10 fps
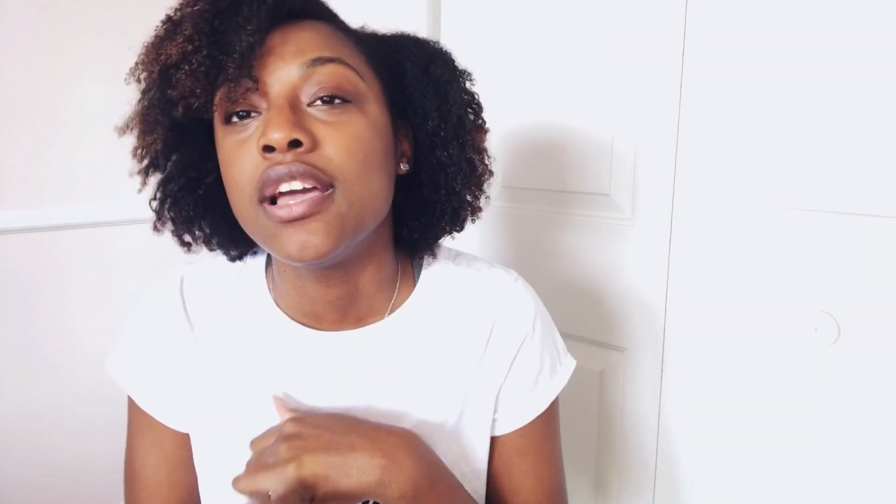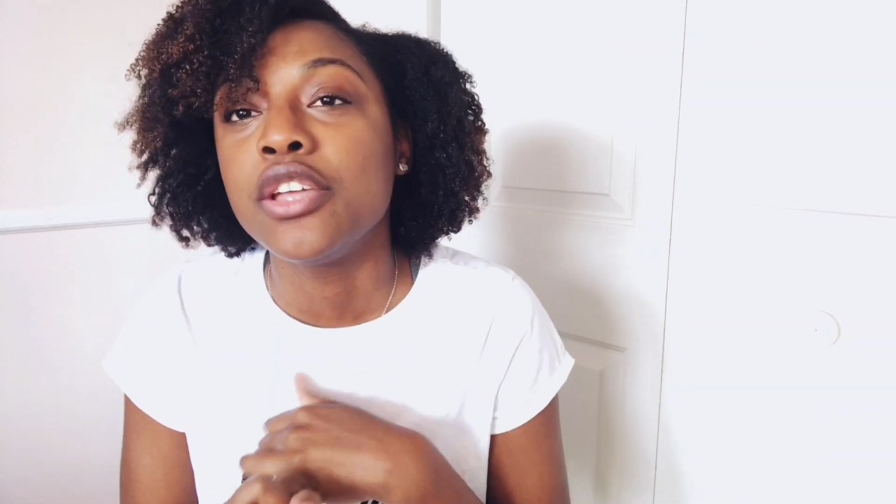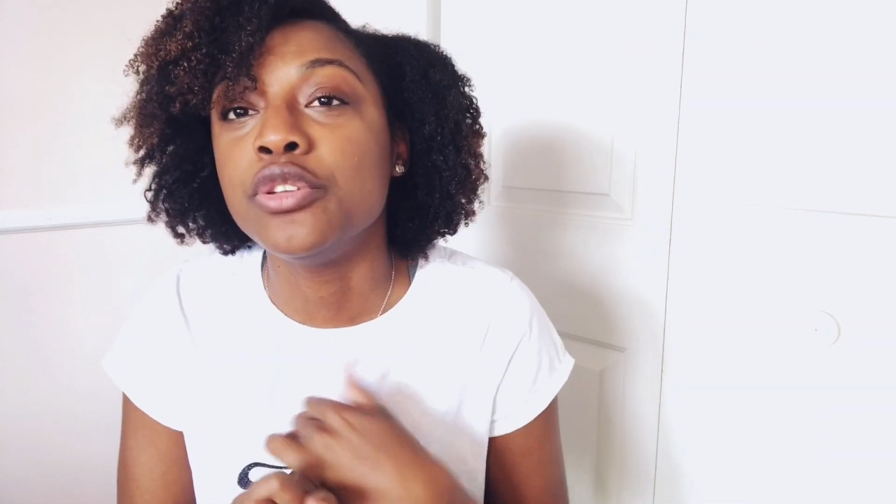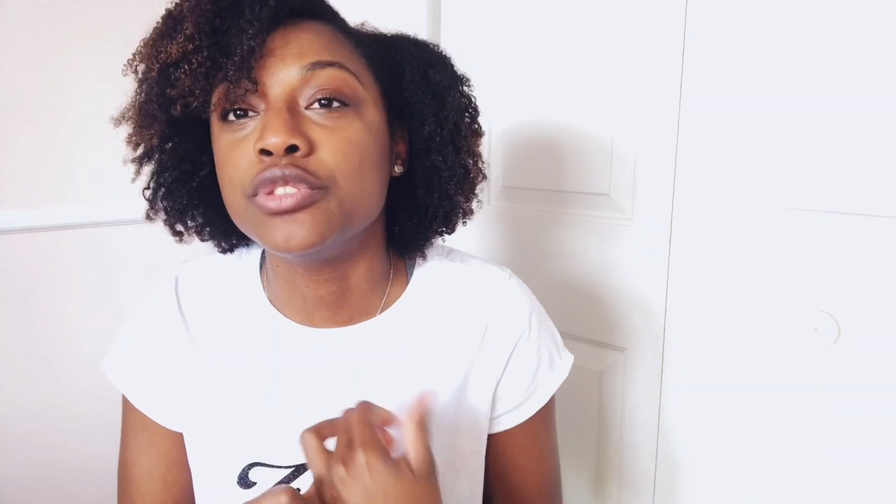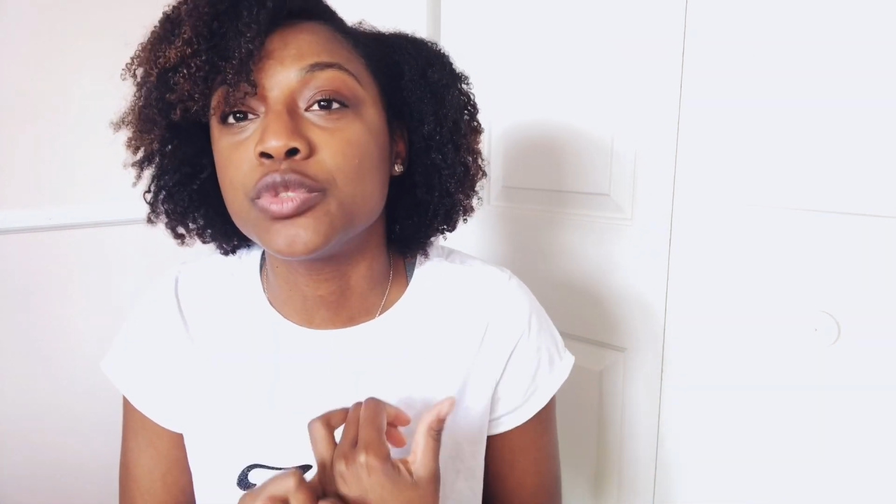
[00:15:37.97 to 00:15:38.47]

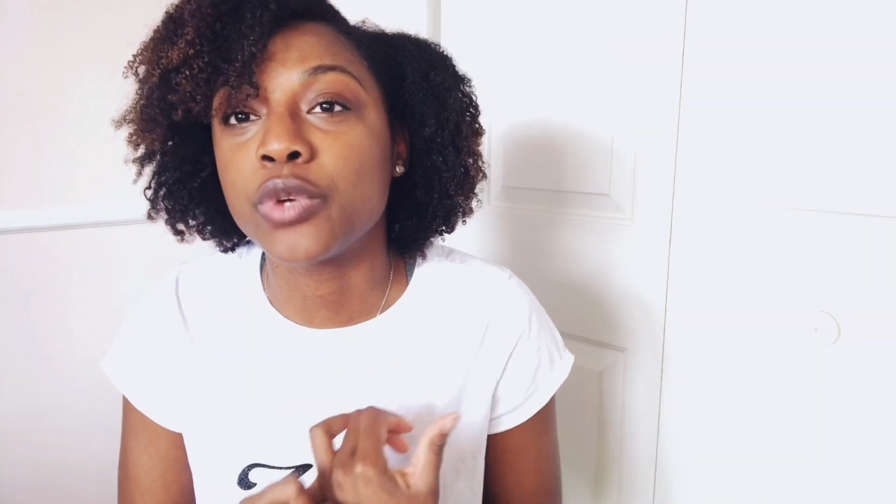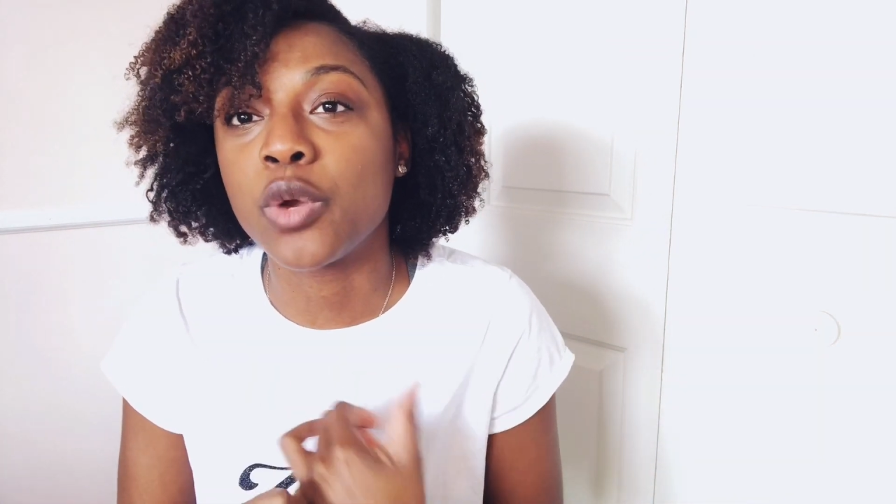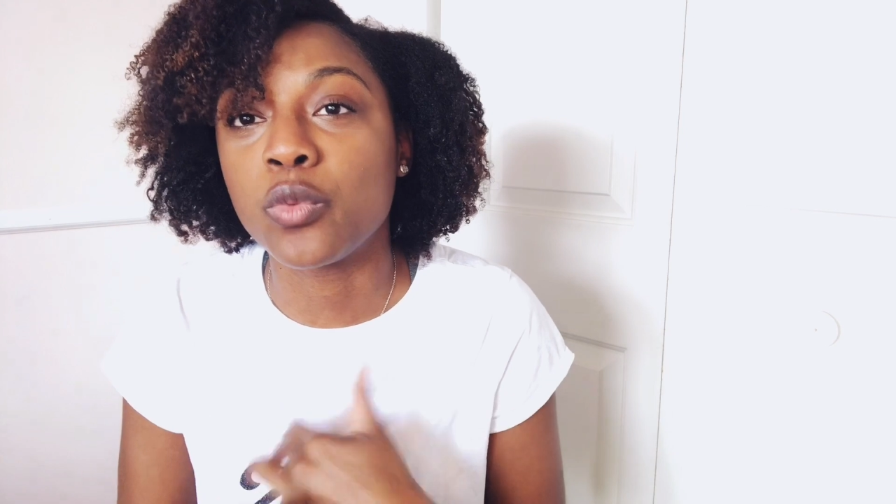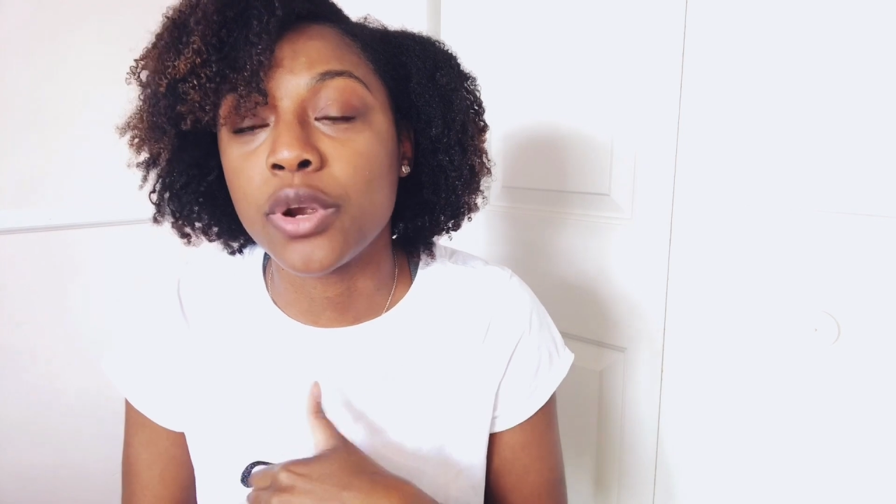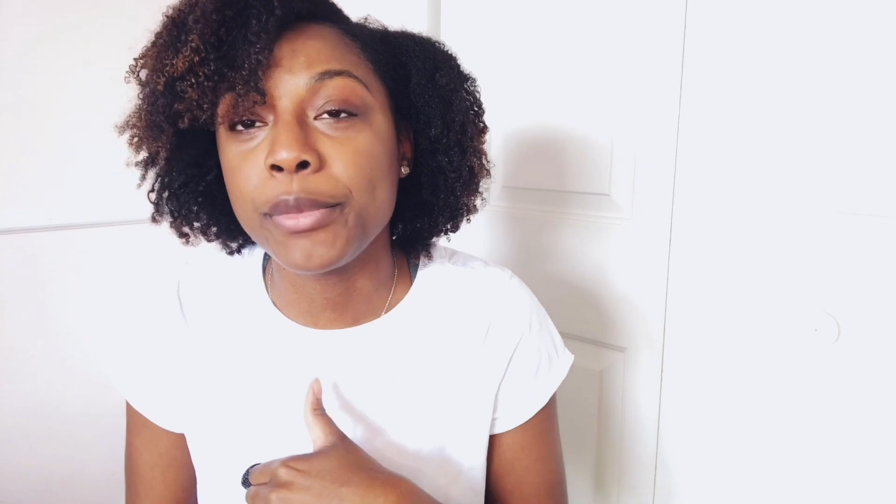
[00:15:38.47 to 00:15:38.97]
you just want to
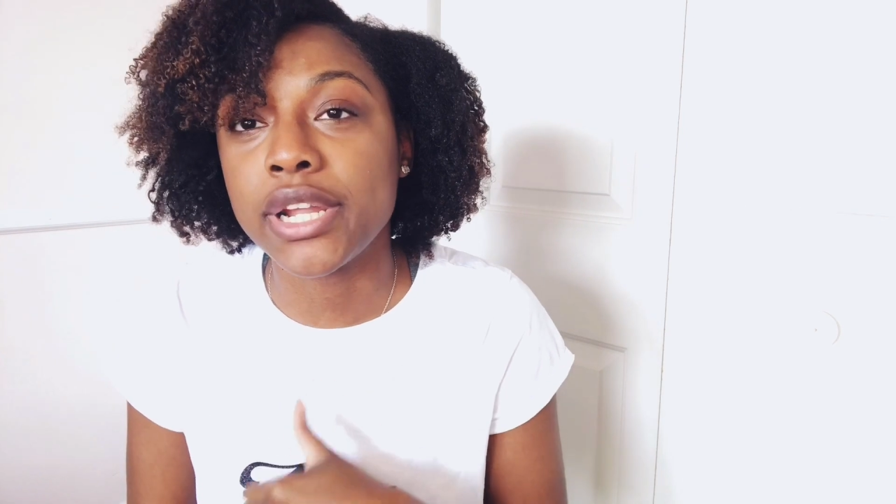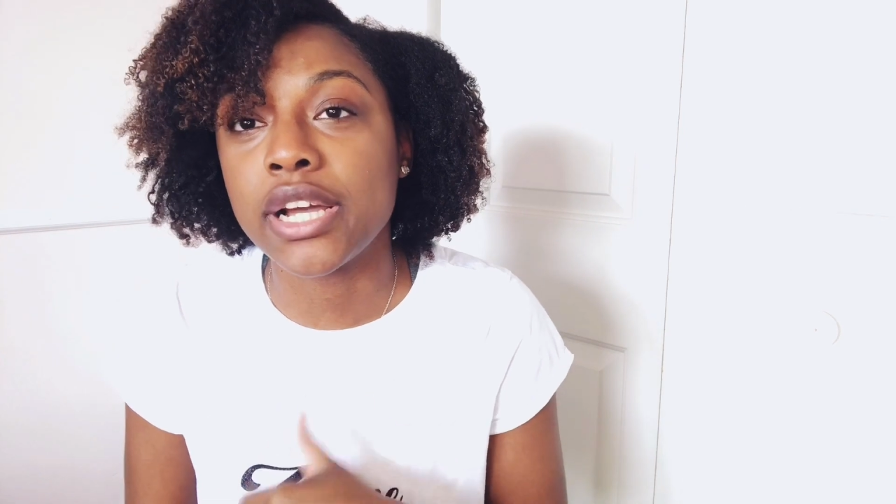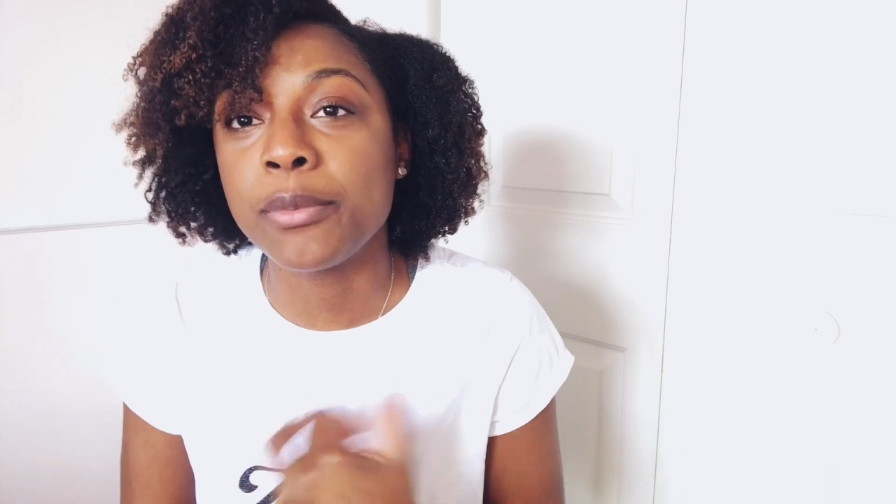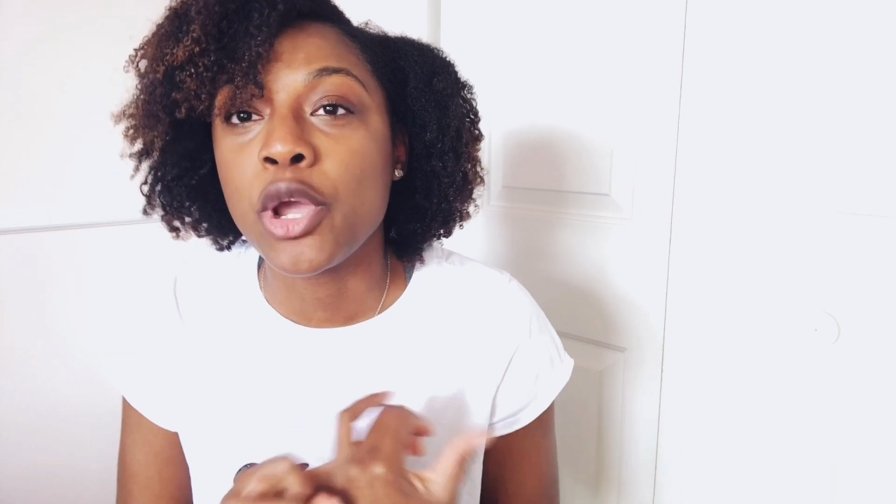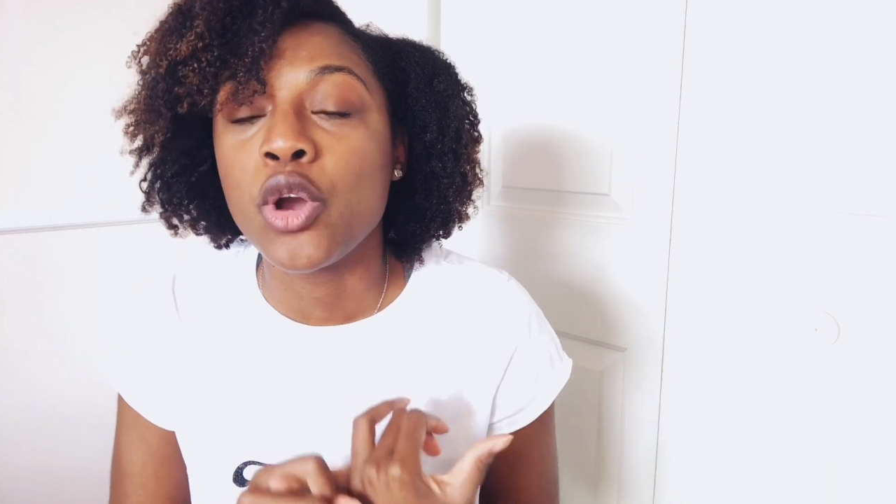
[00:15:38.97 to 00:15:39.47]
warm it
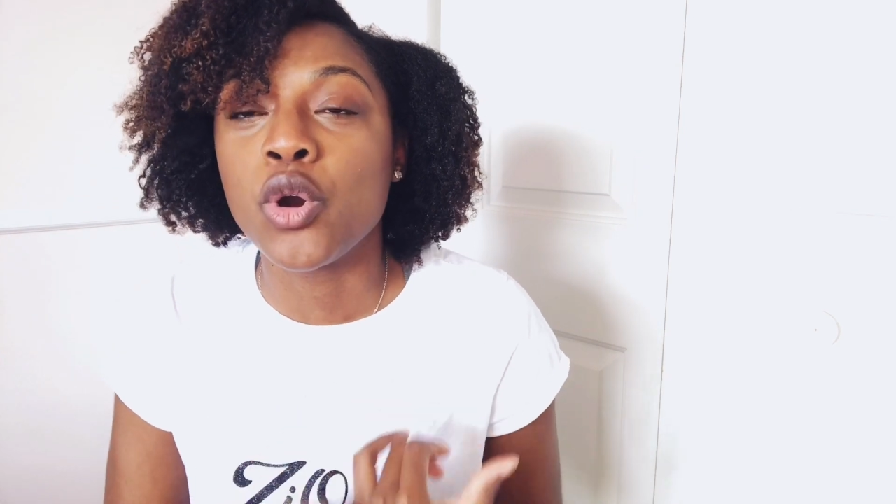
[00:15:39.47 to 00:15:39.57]
up.